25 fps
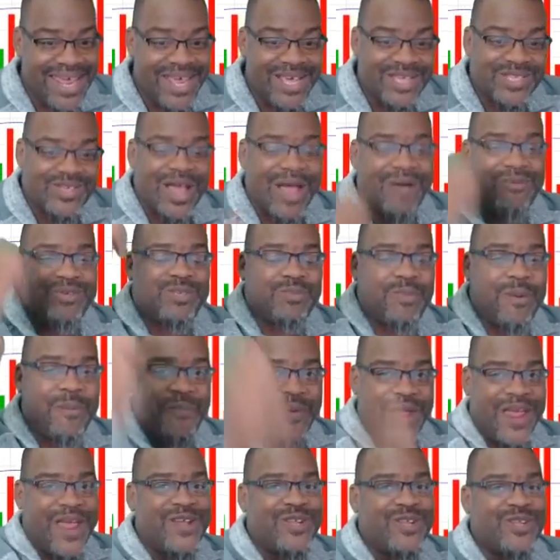So I was
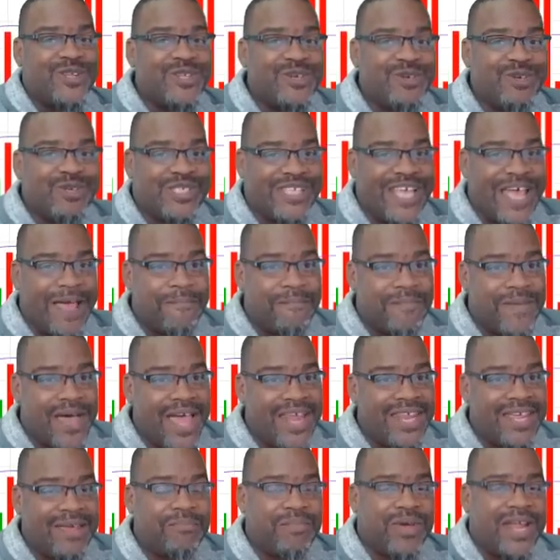prepared to lose that
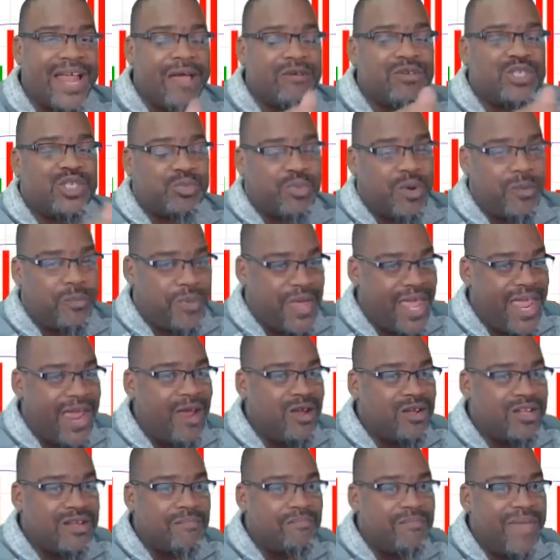money, but I was
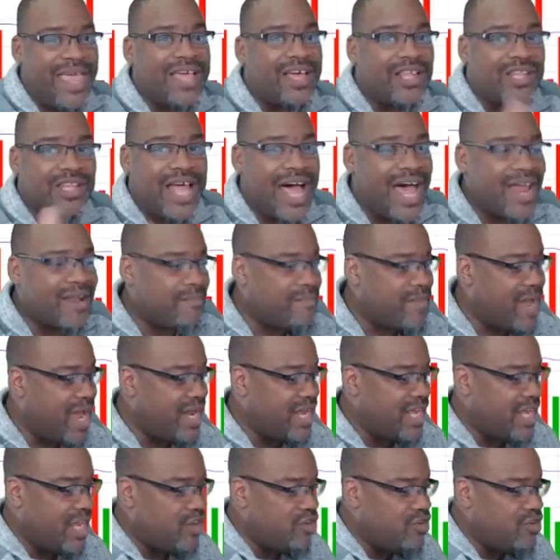prepared to make a lot of money.